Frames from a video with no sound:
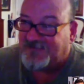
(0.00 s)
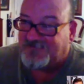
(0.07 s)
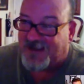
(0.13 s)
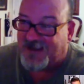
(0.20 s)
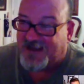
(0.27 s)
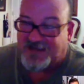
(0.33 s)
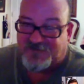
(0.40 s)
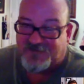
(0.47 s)

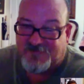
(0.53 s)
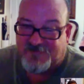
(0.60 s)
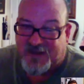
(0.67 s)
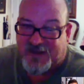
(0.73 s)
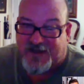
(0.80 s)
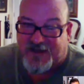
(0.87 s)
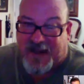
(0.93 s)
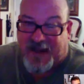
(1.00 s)
I get I
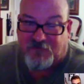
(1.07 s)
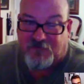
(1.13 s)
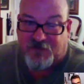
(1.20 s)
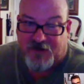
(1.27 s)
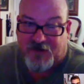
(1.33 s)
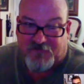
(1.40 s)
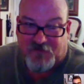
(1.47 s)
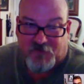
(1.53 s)
get angry
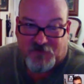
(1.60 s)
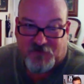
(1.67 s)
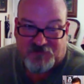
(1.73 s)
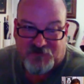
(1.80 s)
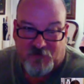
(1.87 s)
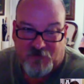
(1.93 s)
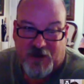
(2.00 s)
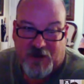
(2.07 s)
every once in
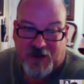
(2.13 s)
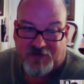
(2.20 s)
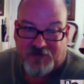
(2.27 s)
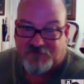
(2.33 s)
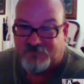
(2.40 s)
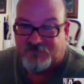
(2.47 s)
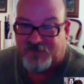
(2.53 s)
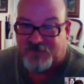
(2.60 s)
a while,
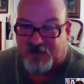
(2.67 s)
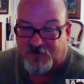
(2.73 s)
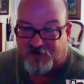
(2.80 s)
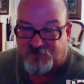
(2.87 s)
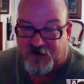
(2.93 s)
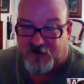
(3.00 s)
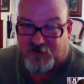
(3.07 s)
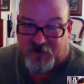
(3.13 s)
and you know
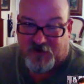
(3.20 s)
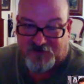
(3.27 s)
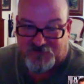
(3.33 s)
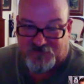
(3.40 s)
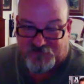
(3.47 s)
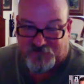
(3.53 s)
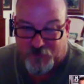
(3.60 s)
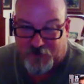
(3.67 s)
try to punish
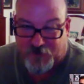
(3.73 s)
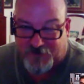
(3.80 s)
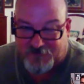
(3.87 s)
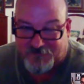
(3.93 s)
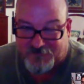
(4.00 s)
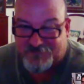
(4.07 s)
Florida and